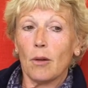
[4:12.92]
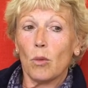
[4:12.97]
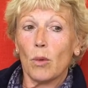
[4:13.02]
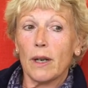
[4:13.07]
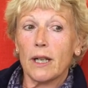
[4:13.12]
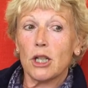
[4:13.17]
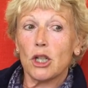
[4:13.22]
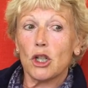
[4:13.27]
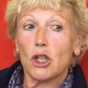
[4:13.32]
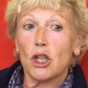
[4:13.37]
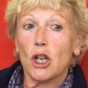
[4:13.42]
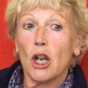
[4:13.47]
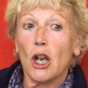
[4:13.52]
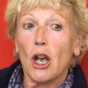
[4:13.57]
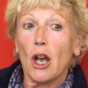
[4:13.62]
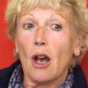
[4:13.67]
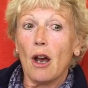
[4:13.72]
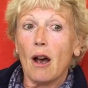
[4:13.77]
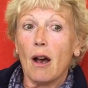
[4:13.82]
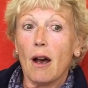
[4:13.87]
which
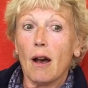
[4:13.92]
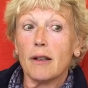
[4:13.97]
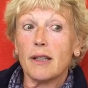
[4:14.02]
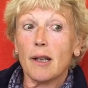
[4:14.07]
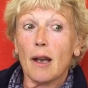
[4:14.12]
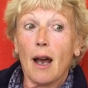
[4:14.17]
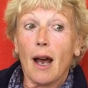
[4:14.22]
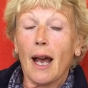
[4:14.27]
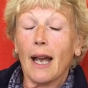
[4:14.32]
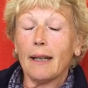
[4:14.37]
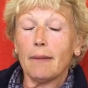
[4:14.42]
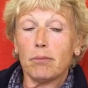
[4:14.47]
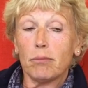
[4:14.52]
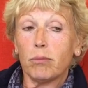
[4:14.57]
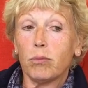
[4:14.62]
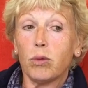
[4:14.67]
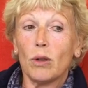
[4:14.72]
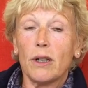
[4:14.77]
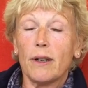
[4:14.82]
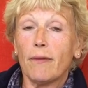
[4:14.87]
so I
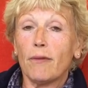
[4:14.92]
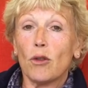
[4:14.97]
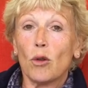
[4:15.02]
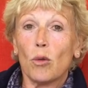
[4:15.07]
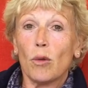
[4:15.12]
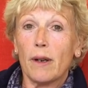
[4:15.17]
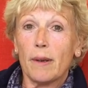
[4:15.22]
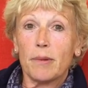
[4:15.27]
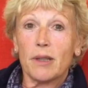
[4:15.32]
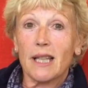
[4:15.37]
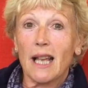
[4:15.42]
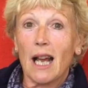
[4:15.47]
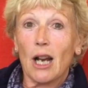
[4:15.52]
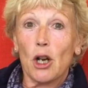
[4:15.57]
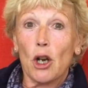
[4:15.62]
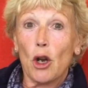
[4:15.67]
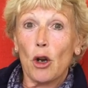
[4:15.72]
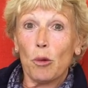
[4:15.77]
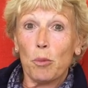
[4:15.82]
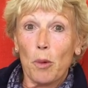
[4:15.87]
wouldn't have thought it was
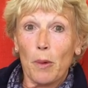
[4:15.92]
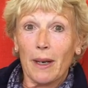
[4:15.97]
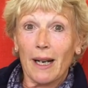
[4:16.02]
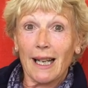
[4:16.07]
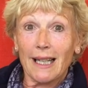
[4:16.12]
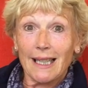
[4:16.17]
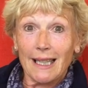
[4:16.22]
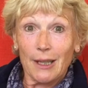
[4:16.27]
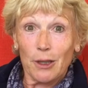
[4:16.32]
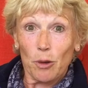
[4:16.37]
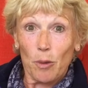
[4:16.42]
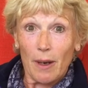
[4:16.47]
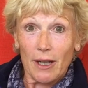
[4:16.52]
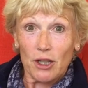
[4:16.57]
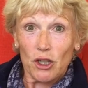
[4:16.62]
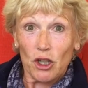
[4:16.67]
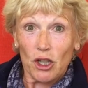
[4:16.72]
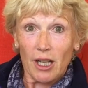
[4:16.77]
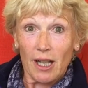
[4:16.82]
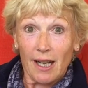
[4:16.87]
that low, but when I did the
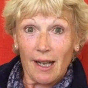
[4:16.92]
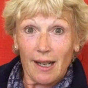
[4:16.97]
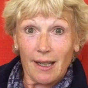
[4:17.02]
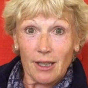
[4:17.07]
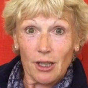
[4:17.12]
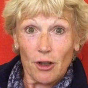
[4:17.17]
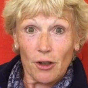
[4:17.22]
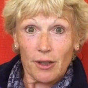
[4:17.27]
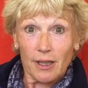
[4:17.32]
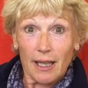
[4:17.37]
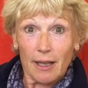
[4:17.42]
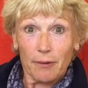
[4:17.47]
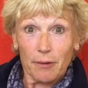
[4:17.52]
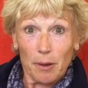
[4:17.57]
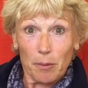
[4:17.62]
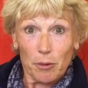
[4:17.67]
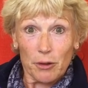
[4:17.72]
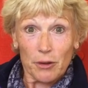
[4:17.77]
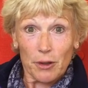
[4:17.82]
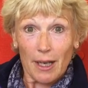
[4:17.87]
questionnaire, it turned
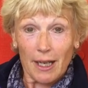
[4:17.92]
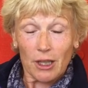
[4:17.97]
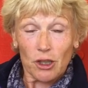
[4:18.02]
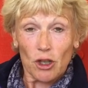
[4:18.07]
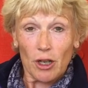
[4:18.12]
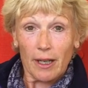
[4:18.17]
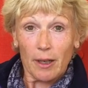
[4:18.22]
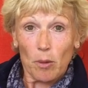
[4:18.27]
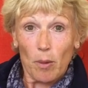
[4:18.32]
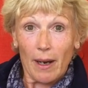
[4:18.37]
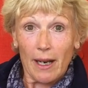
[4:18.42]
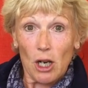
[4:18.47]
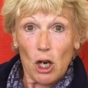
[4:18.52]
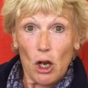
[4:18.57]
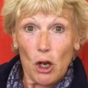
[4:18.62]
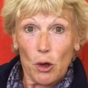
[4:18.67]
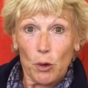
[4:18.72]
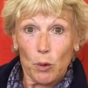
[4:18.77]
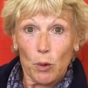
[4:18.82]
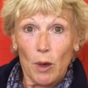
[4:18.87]
out it was actually quite
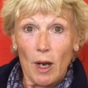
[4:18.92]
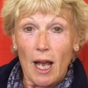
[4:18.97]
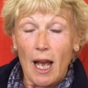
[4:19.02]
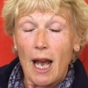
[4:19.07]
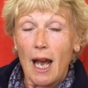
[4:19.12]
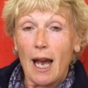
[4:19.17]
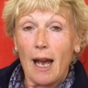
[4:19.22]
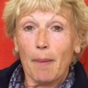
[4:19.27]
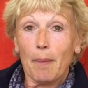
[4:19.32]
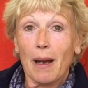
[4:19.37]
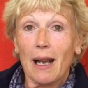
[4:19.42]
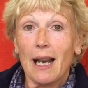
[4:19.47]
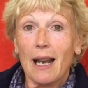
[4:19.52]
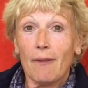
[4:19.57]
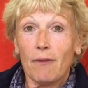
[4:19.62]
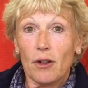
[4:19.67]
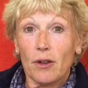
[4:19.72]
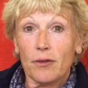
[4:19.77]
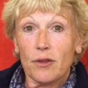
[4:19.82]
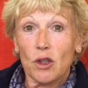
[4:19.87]
low. And my
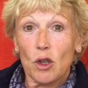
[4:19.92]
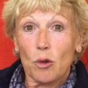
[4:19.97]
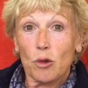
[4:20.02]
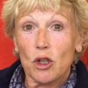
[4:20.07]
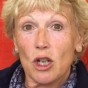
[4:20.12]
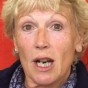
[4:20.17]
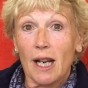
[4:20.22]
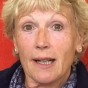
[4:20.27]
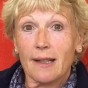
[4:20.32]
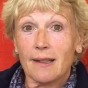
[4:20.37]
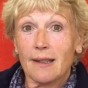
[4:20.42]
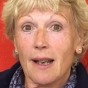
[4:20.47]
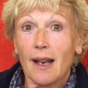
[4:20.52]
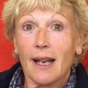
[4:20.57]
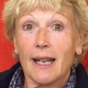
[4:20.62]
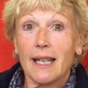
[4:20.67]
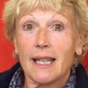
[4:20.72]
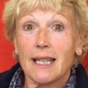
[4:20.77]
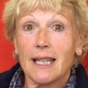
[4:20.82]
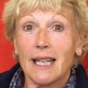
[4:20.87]
level of social
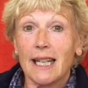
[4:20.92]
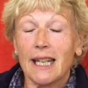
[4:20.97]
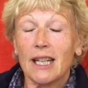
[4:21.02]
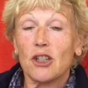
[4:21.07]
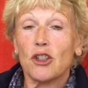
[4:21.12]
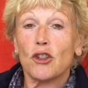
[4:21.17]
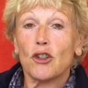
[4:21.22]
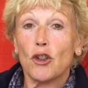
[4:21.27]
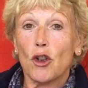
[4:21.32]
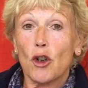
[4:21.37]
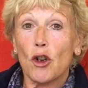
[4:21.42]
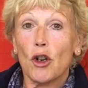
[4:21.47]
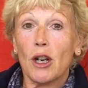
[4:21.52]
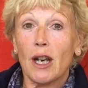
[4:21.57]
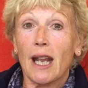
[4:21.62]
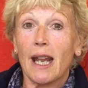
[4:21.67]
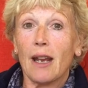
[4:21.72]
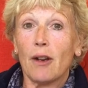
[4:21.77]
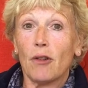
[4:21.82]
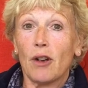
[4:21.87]
anxiety in
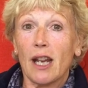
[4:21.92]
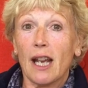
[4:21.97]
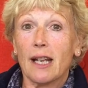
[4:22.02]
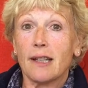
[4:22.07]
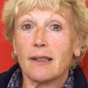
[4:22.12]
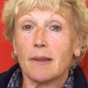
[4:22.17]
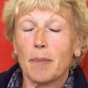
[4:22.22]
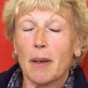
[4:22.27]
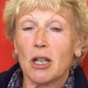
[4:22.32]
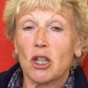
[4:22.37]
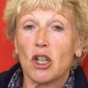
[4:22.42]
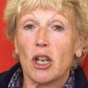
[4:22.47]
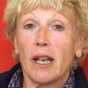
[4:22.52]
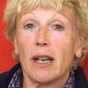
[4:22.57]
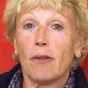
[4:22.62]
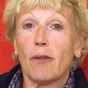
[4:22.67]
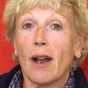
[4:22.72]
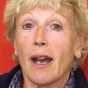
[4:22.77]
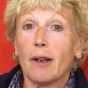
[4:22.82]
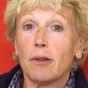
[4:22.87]
certain areas,
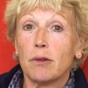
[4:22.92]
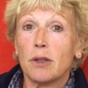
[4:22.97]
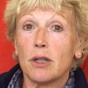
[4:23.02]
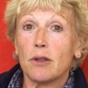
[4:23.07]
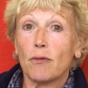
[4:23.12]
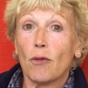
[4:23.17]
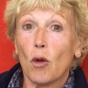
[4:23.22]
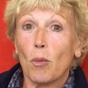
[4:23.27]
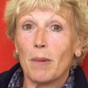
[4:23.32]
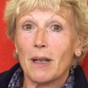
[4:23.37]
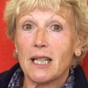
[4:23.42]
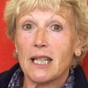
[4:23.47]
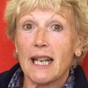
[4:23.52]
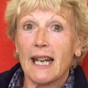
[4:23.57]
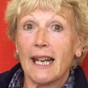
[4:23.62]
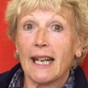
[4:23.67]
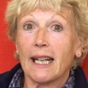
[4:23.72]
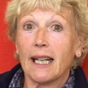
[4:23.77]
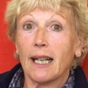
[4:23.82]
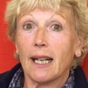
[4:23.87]
especially around
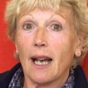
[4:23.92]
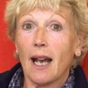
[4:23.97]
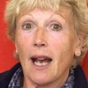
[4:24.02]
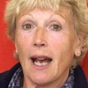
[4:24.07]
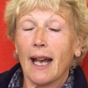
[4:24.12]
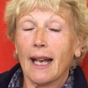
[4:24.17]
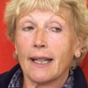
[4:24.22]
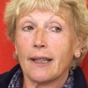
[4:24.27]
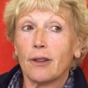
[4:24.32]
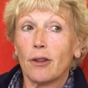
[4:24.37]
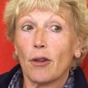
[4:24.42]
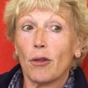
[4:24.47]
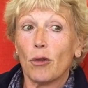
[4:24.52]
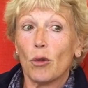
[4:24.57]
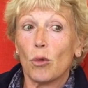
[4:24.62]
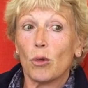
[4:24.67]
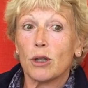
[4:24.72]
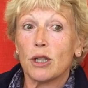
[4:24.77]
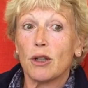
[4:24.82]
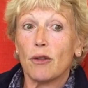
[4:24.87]
vomiting and the
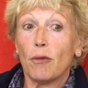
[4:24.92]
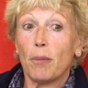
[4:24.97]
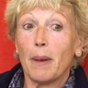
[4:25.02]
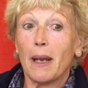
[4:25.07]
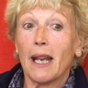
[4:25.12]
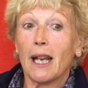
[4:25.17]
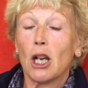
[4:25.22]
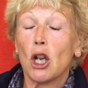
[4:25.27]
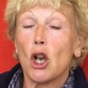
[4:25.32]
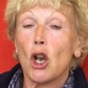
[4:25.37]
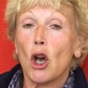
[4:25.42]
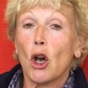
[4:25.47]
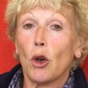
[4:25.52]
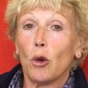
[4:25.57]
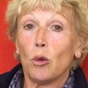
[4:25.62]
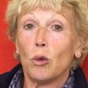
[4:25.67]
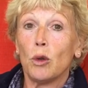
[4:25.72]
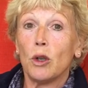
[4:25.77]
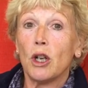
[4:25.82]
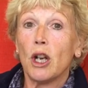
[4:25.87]
thought of being
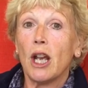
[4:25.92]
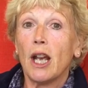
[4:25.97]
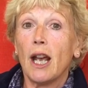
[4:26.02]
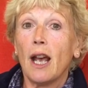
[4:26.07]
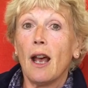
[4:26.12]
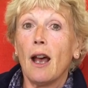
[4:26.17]
alone,